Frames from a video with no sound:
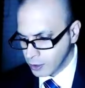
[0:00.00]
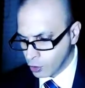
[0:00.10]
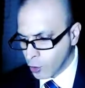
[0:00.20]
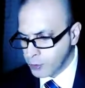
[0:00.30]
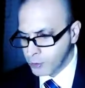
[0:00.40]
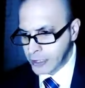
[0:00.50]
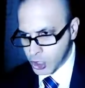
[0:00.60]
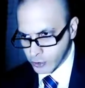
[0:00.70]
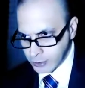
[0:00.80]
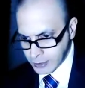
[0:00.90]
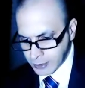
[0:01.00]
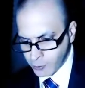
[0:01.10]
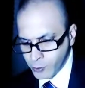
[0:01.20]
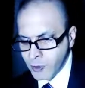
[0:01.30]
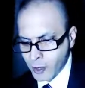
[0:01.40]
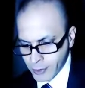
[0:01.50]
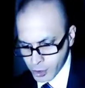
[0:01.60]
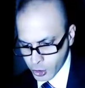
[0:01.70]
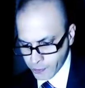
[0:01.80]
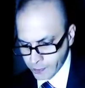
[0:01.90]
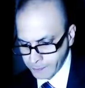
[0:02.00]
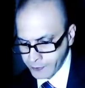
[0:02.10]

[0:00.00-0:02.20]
Operation Able Archer